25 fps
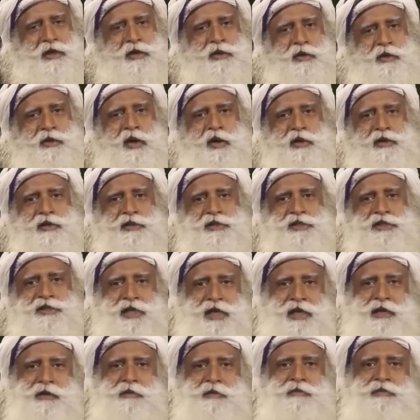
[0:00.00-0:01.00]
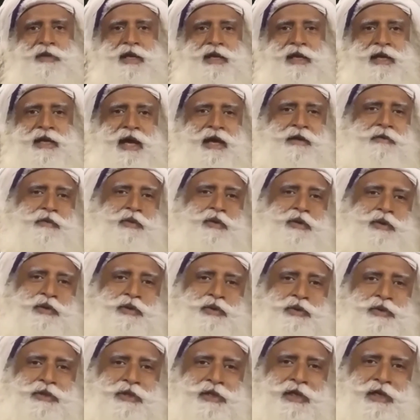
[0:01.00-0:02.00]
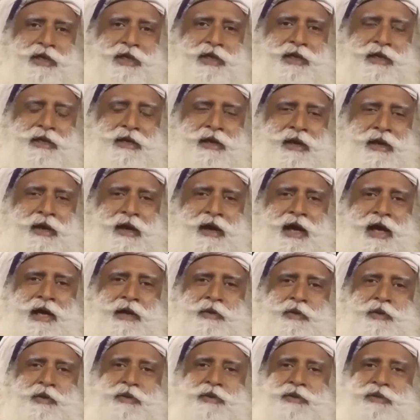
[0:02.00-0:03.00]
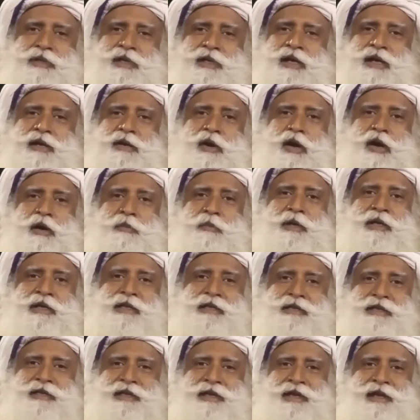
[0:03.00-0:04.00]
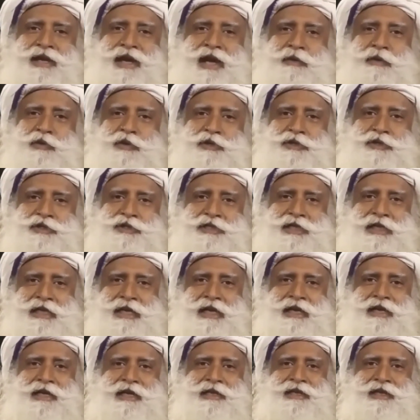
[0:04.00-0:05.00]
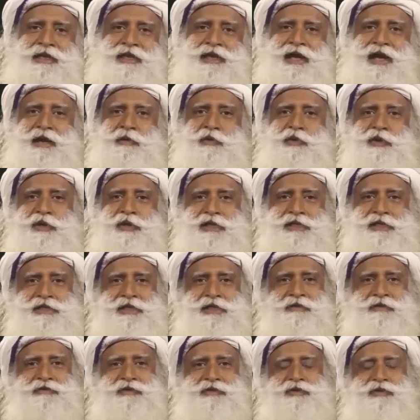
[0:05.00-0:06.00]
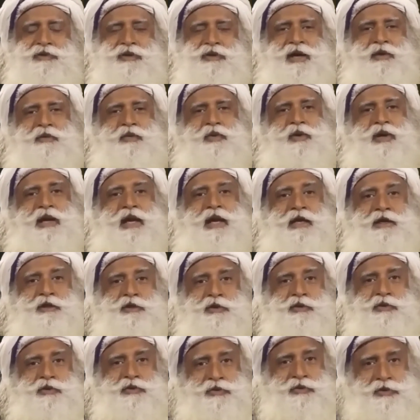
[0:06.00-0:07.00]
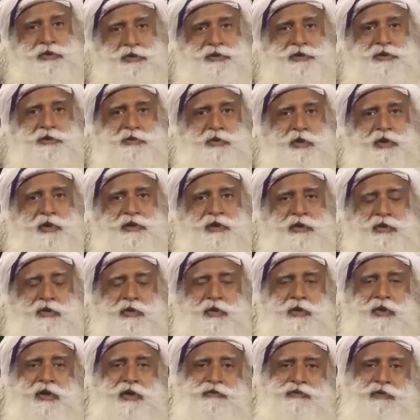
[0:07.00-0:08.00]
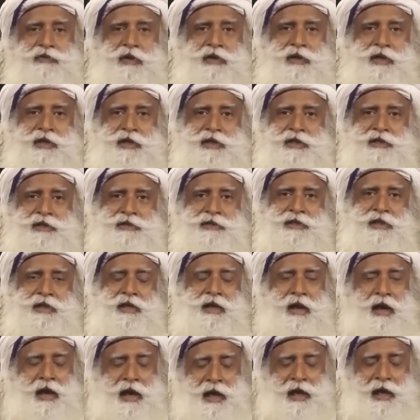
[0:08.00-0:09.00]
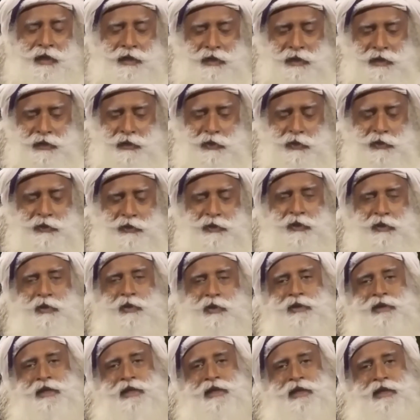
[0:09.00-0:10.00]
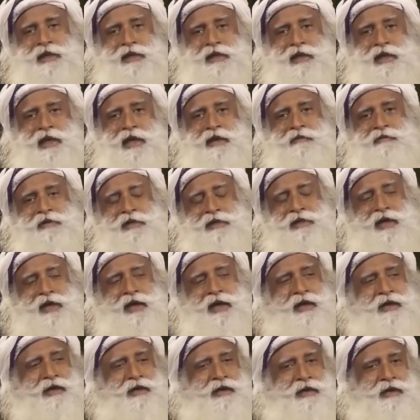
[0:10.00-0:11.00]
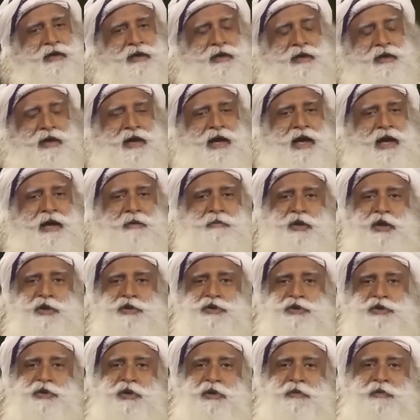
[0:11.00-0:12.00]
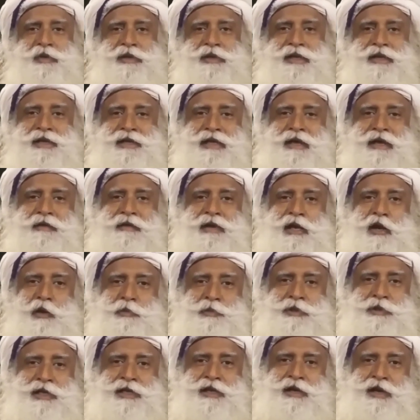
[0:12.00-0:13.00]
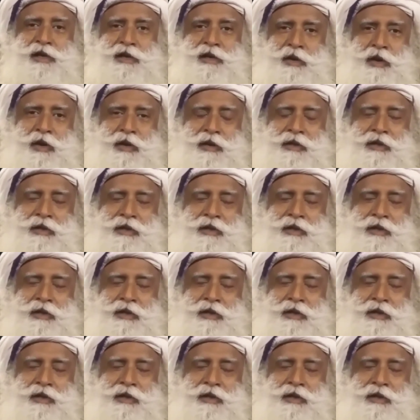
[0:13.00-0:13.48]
not a shame that I won't I won't rob anything, I won't steal anything, I won't deceive you, I won't lie to you. This is what the code of honor is. I rewrote the whole thing and gave it, I'm not sure whether they've adopted or not.